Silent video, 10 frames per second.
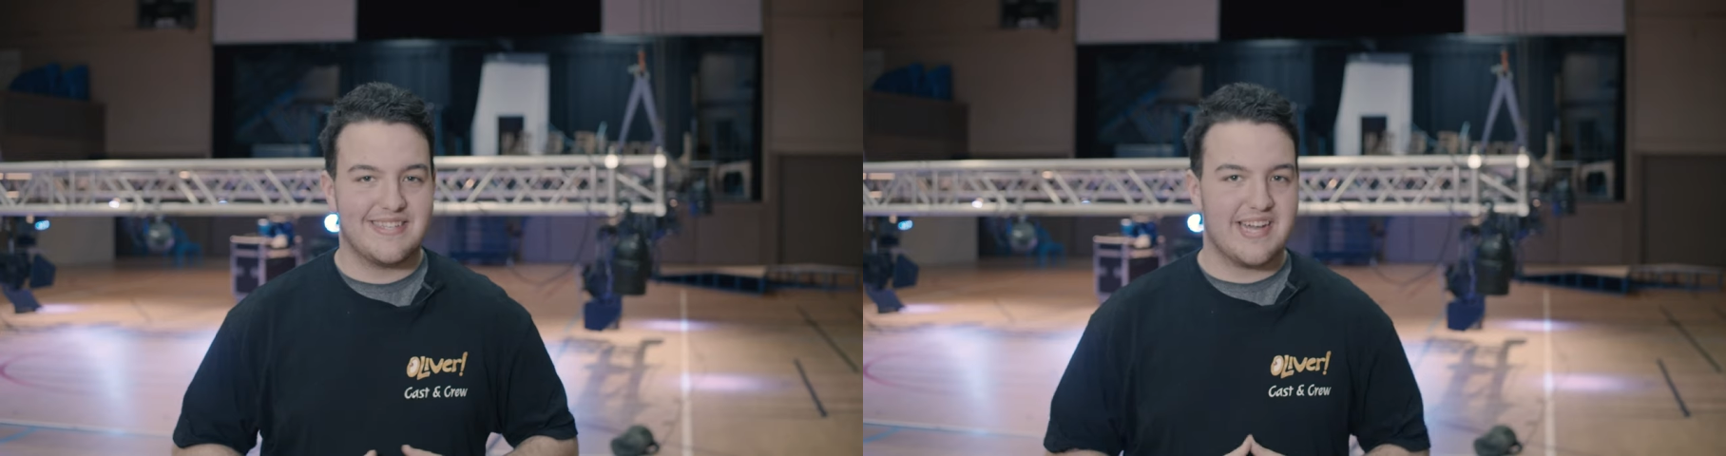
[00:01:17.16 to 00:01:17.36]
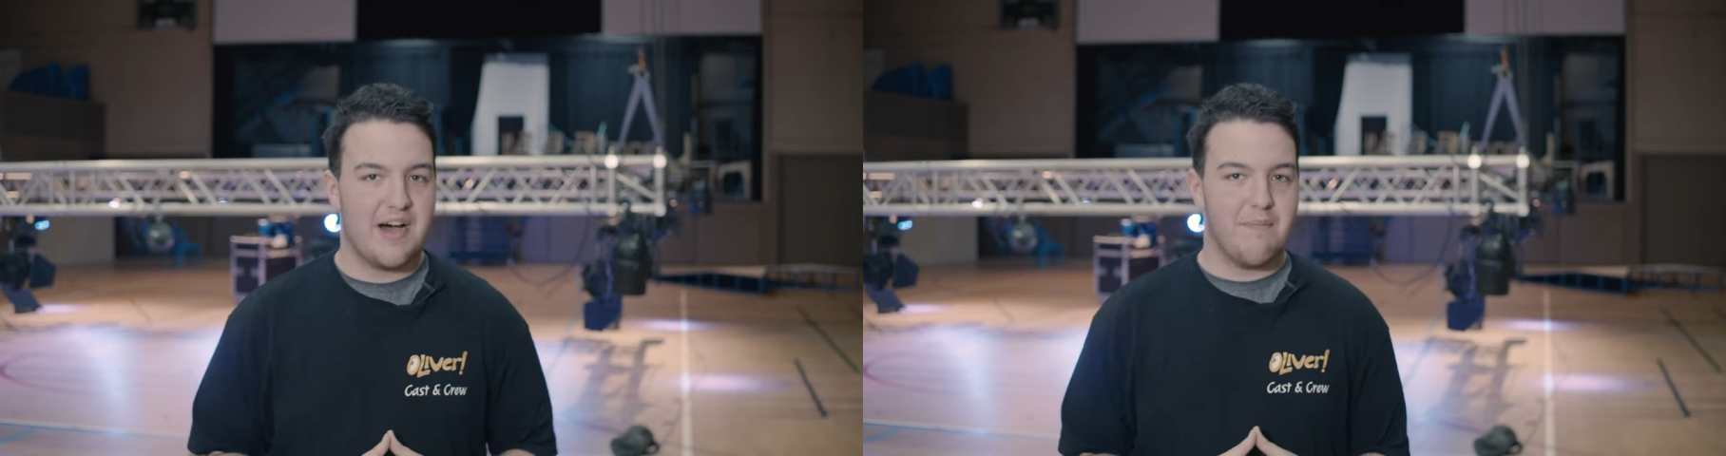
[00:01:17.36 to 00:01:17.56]

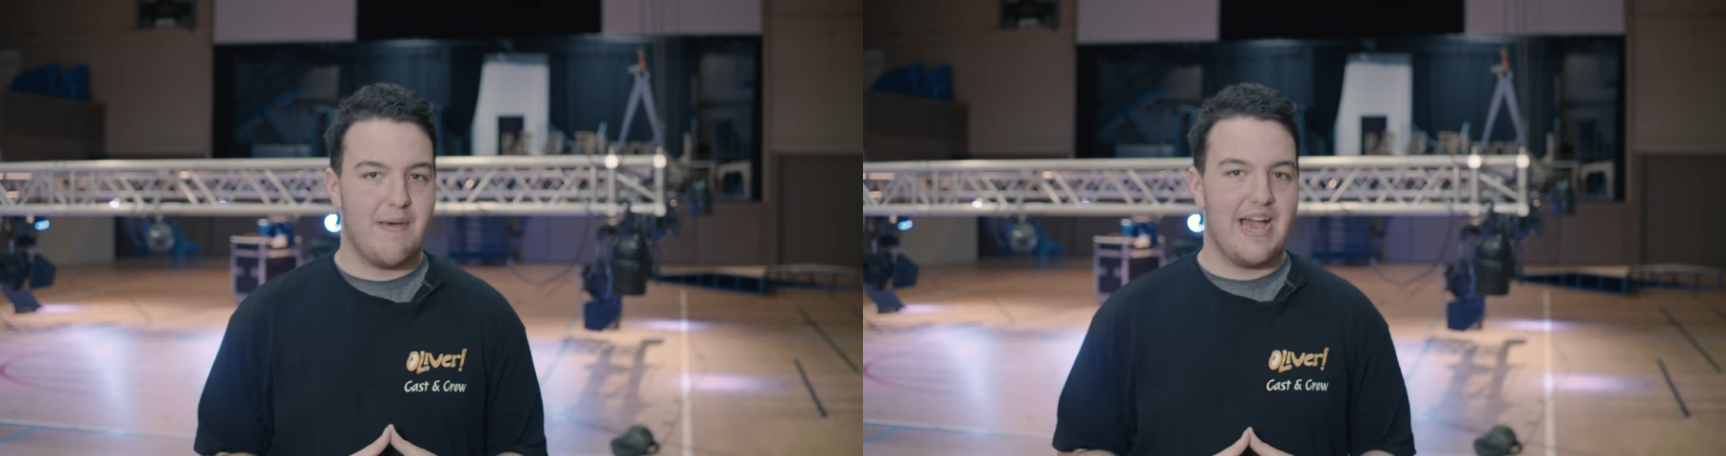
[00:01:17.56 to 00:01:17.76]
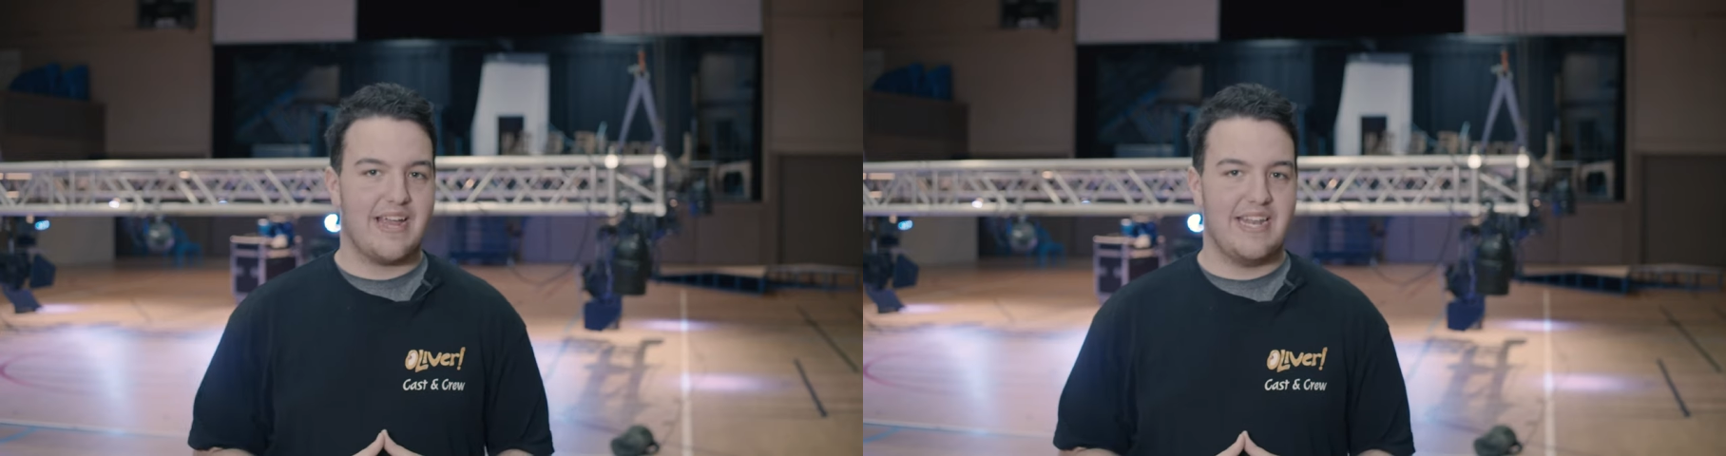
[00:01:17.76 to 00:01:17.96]
to
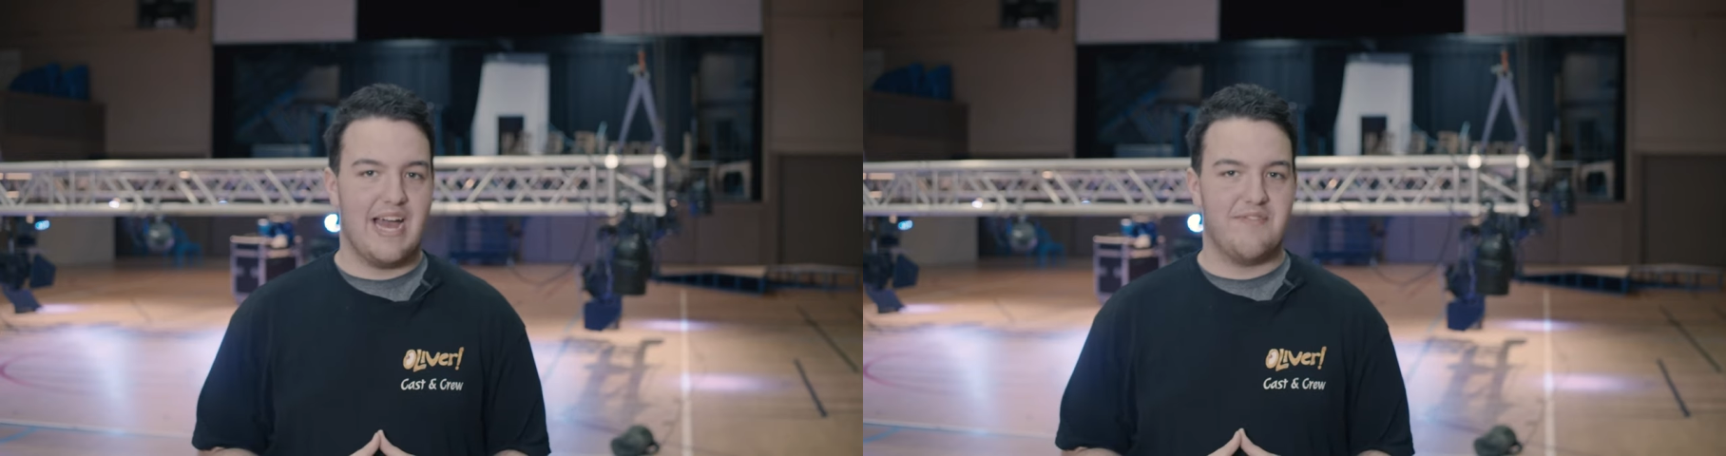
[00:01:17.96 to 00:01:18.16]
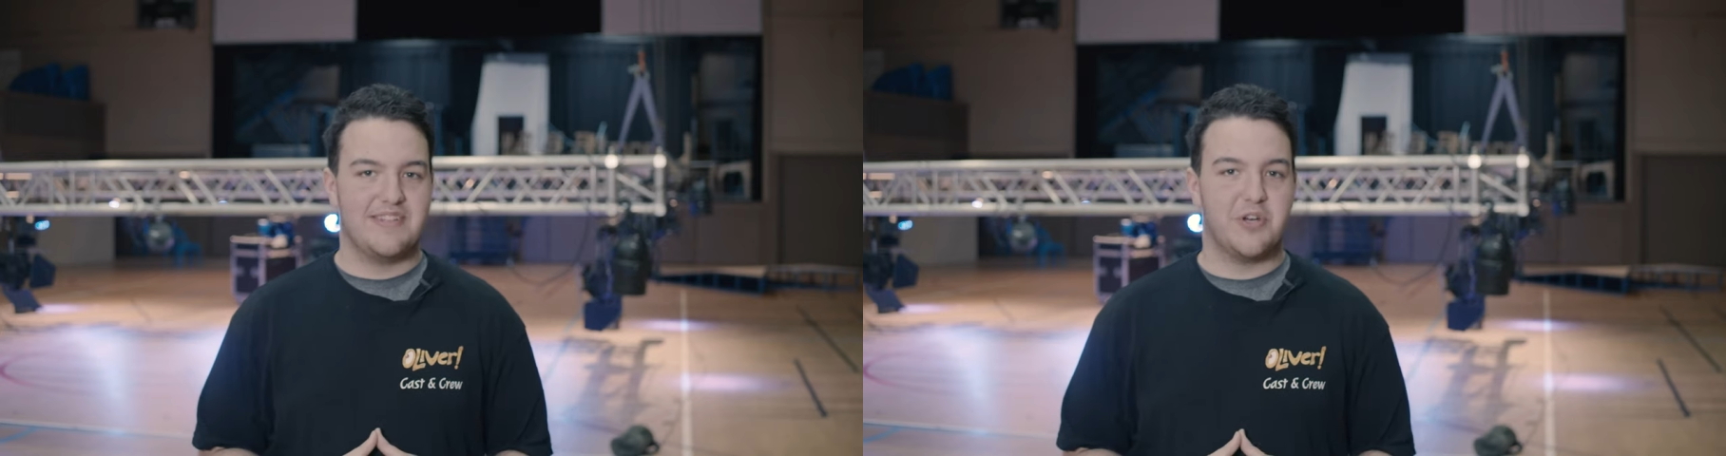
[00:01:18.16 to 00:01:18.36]
come back
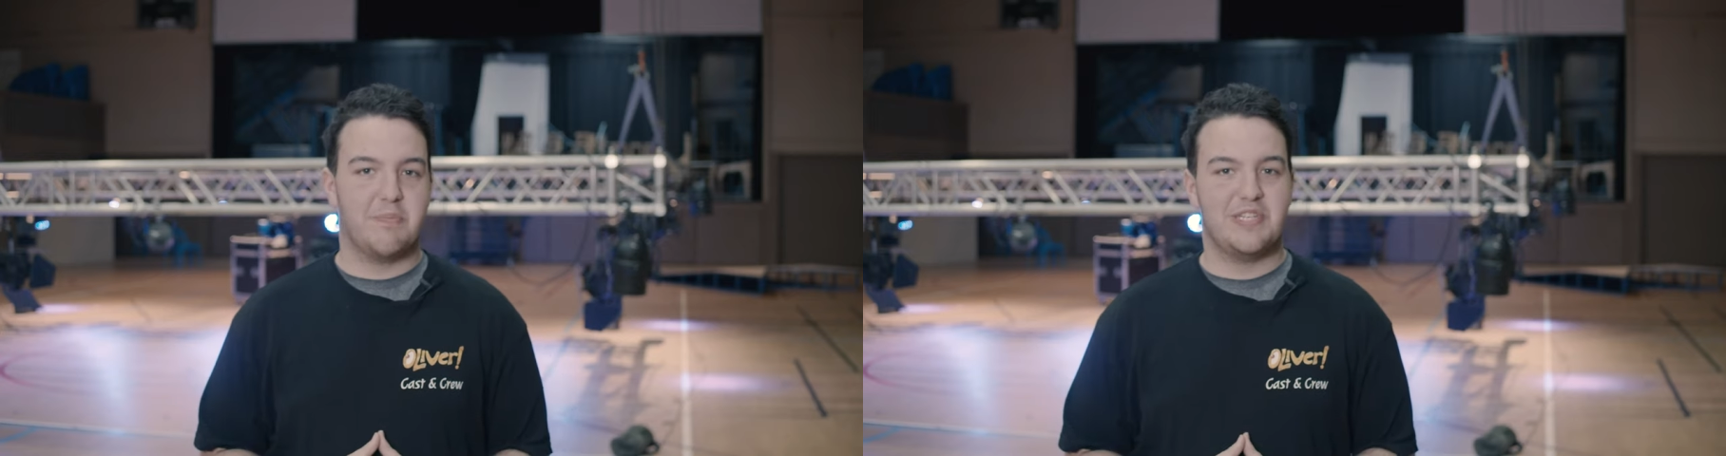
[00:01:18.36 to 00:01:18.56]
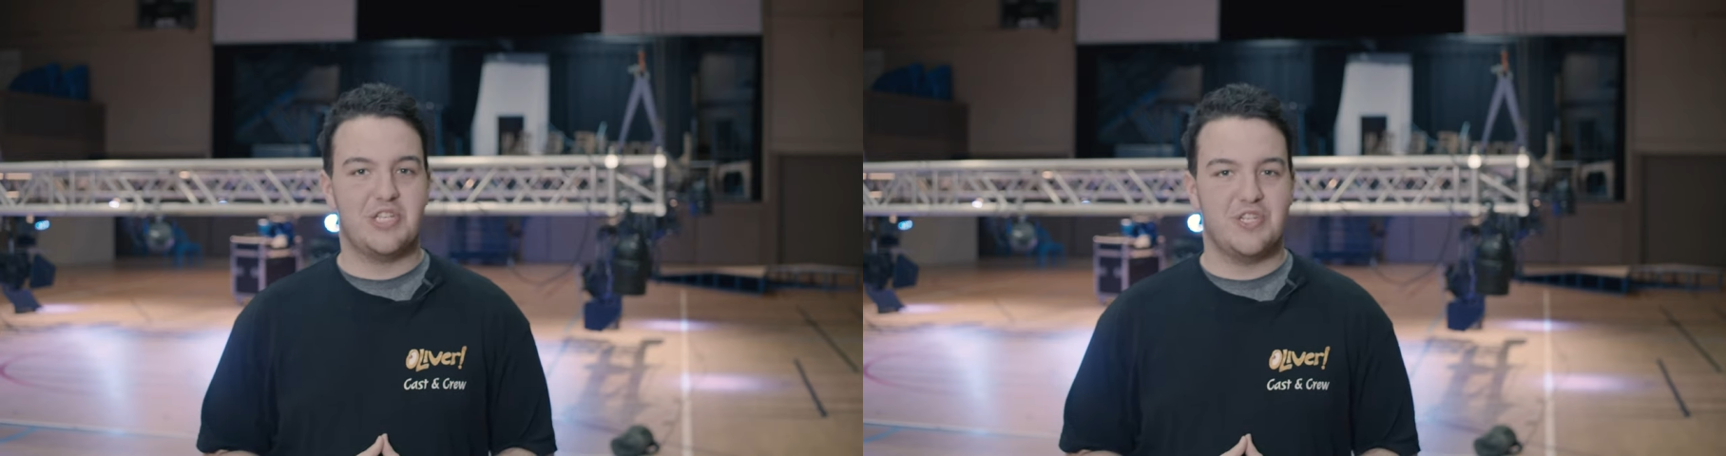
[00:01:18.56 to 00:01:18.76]
and have this
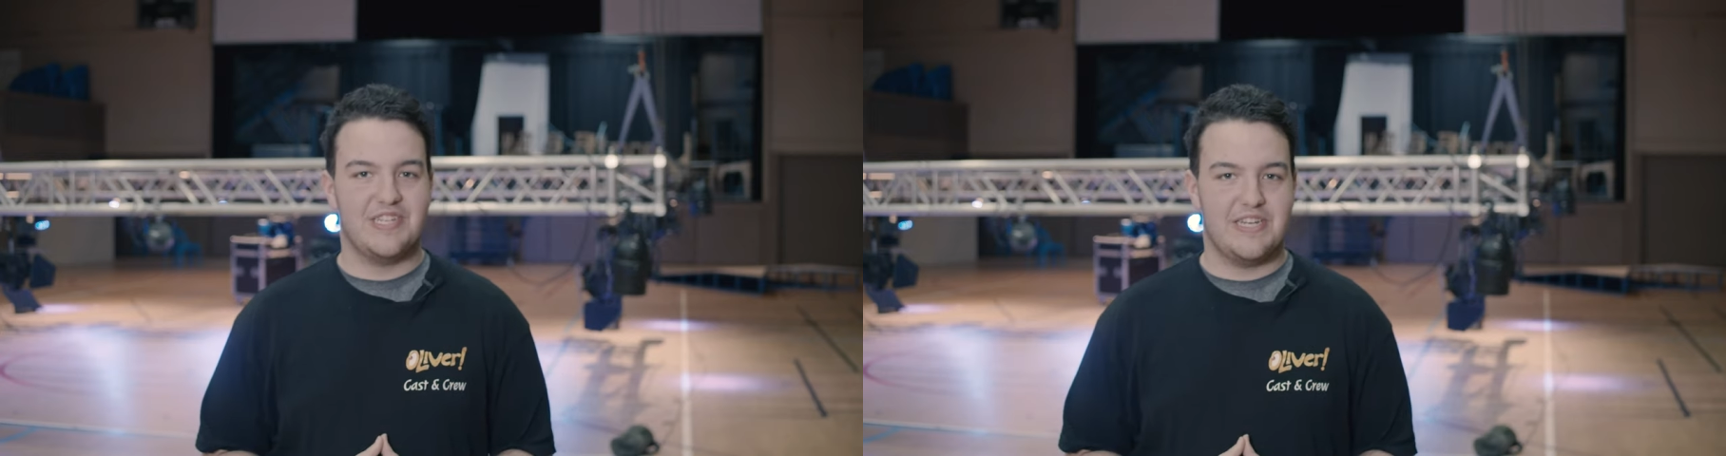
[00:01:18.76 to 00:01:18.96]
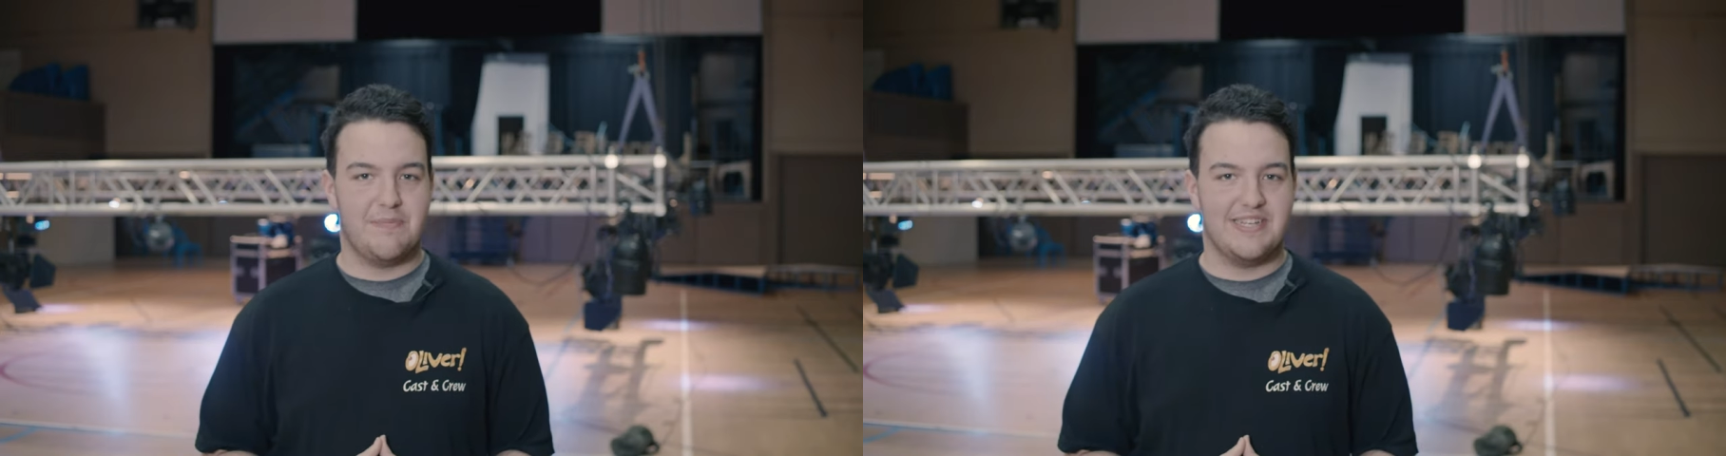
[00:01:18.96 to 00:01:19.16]
opportunity